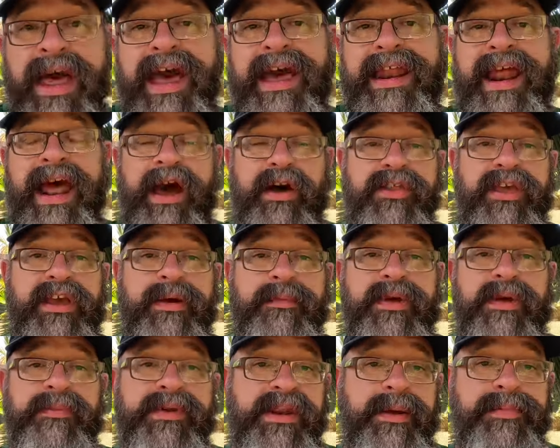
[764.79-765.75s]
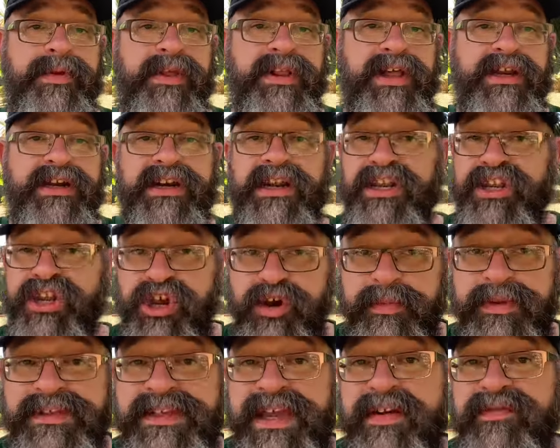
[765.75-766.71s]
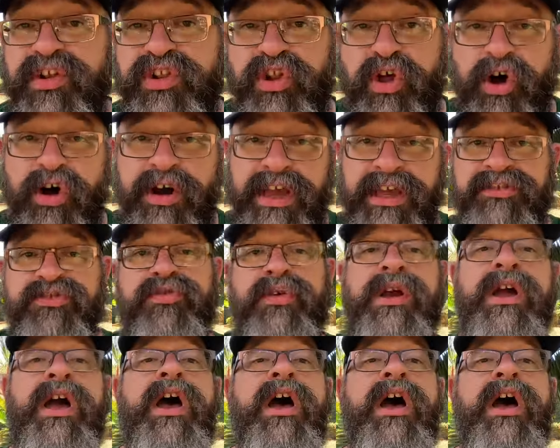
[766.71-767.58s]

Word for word: and how they can be manipulated. And humans have a long history